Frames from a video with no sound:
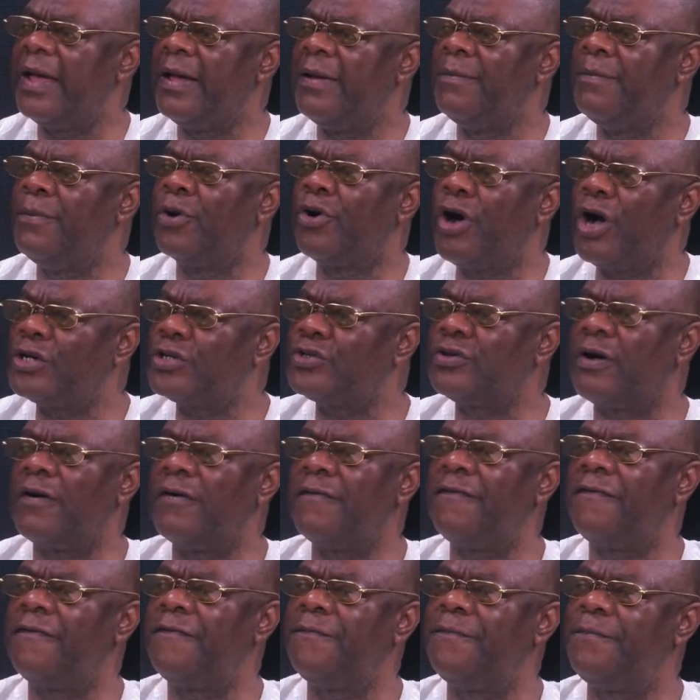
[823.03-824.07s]
Because
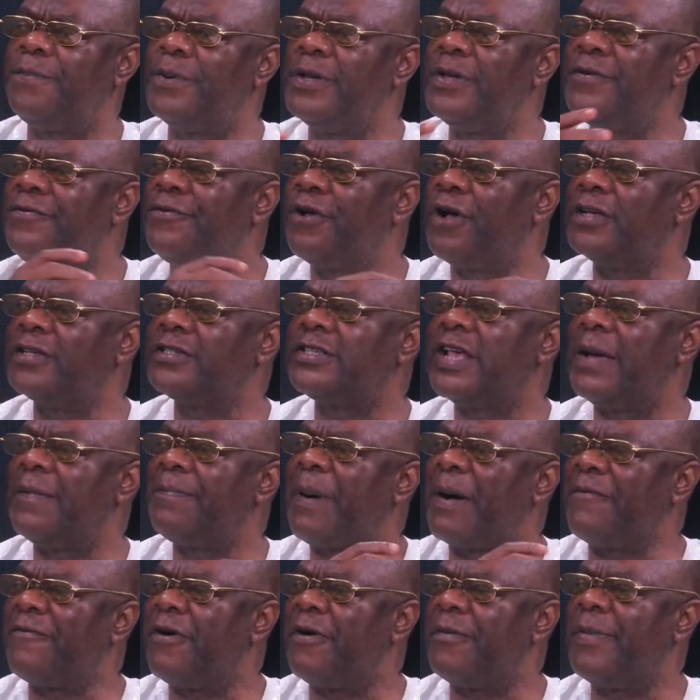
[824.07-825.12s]
of previous
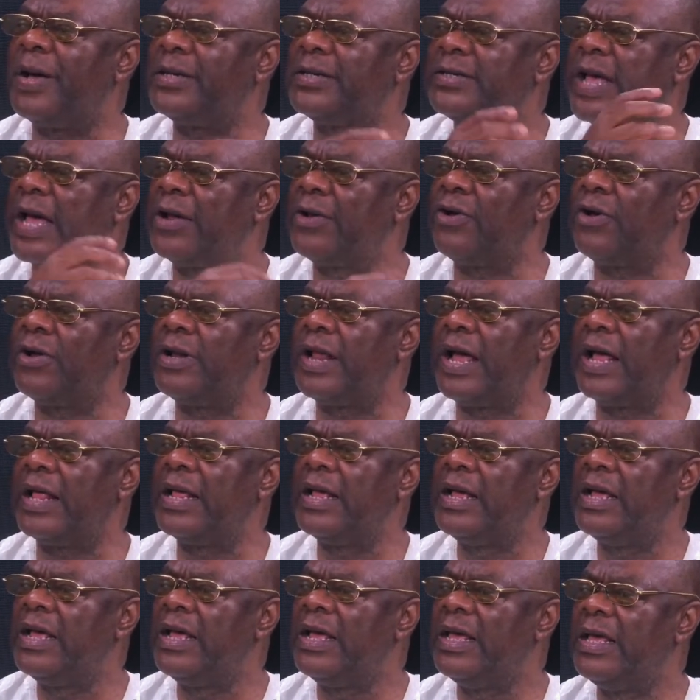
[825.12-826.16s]
performance and all
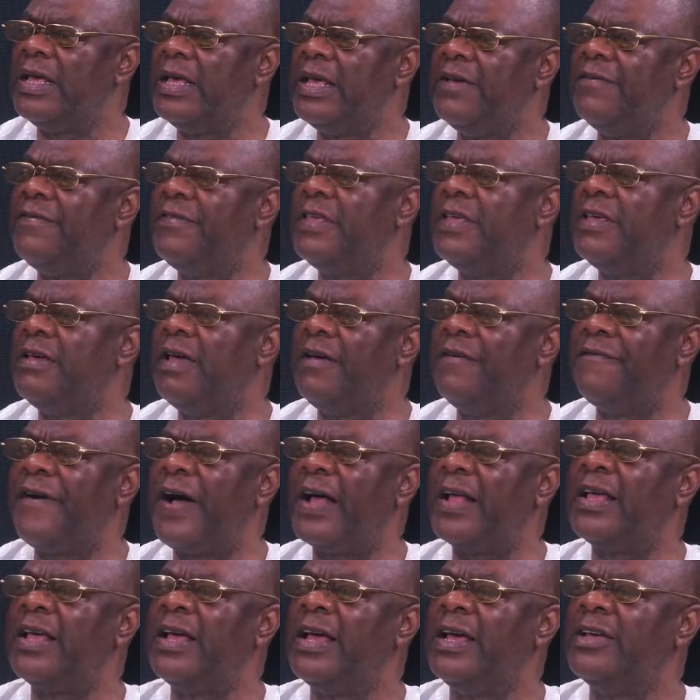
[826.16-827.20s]
that. In
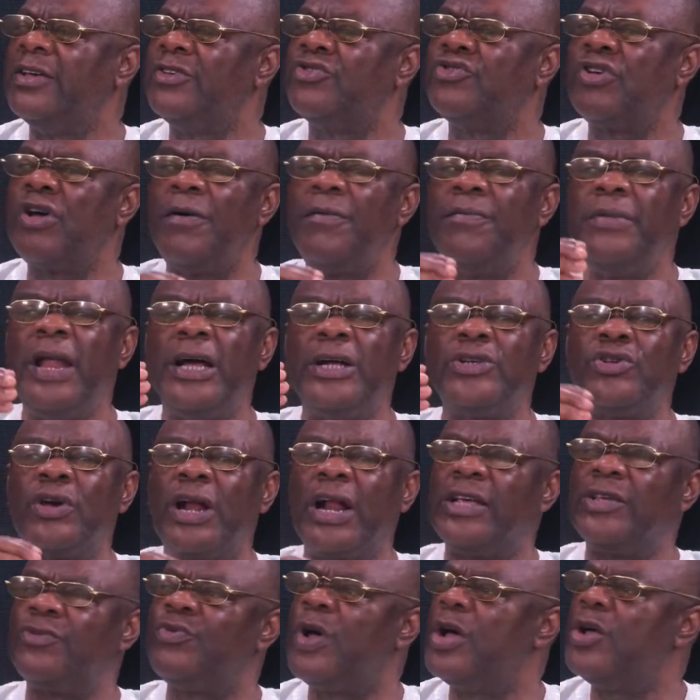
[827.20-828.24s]
fact, some
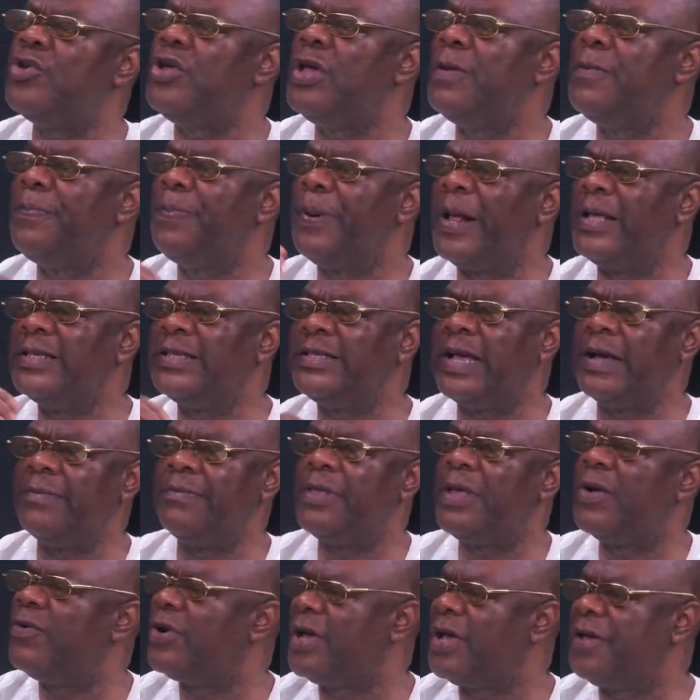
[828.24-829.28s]
lecturers, when you impress them,
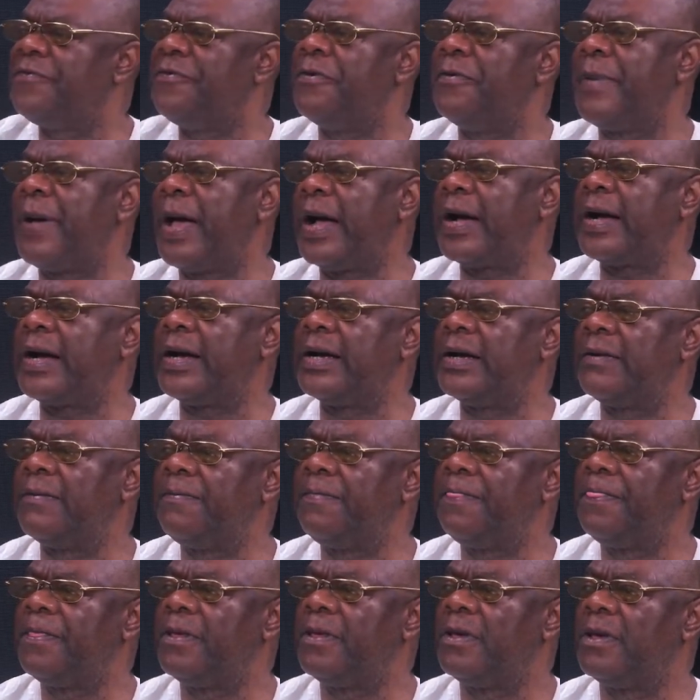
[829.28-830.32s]
they will give you mark.
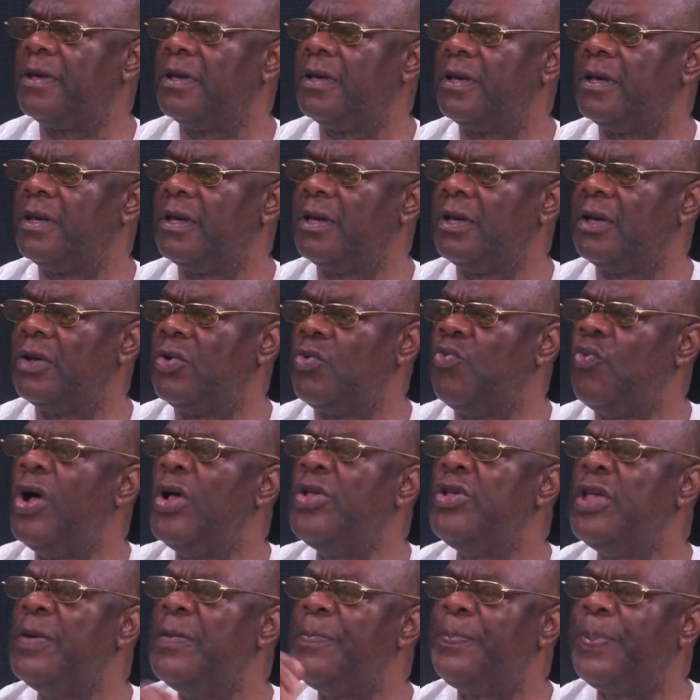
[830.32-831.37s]

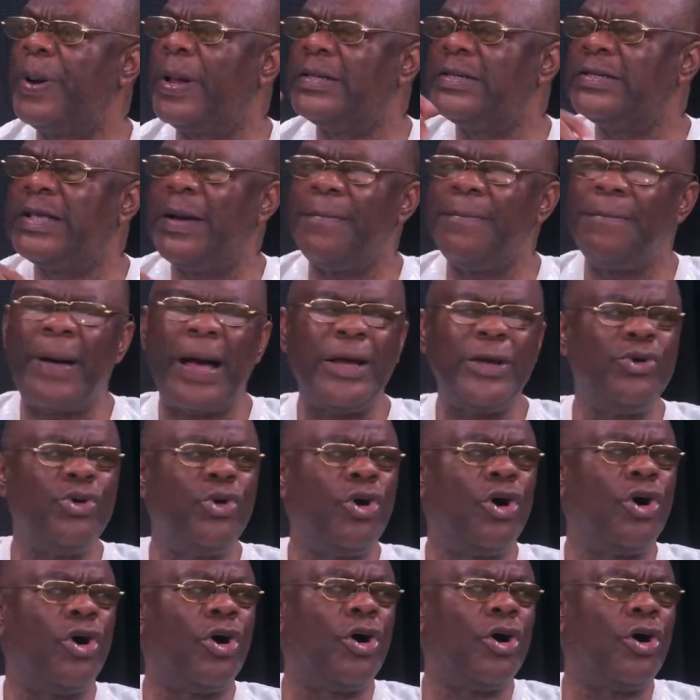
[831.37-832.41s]
When you impress them by
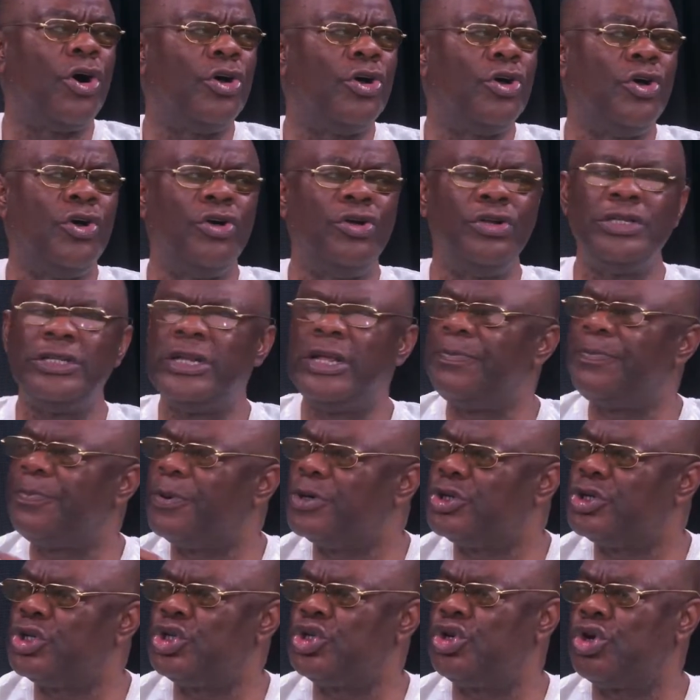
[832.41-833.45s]
your
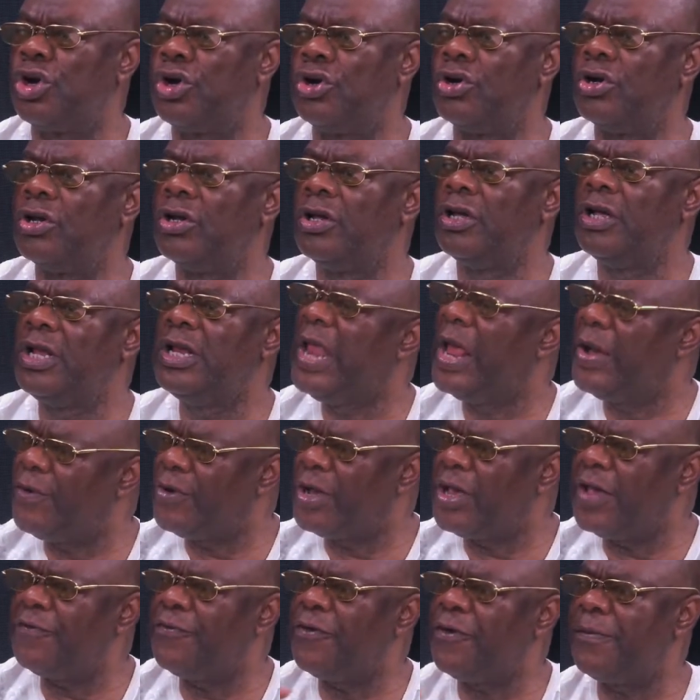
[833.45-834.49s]
deposition, they will
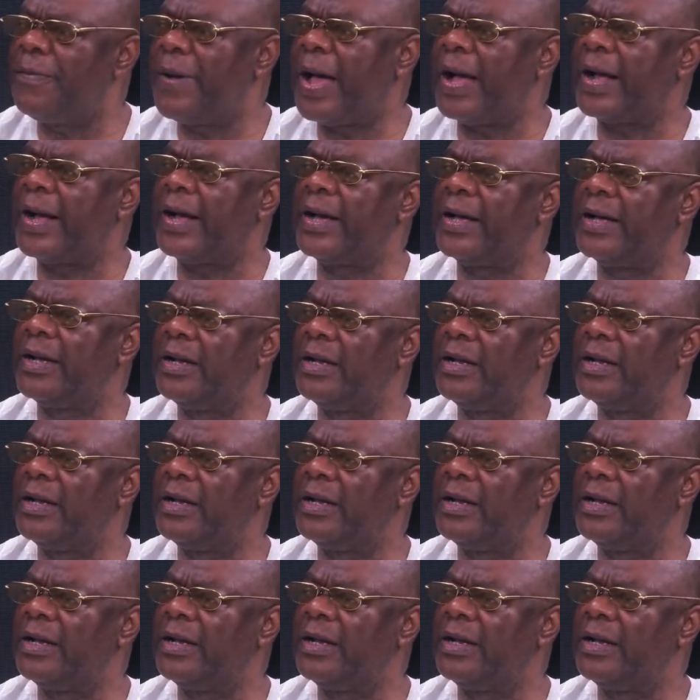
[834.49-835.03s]
give you mark.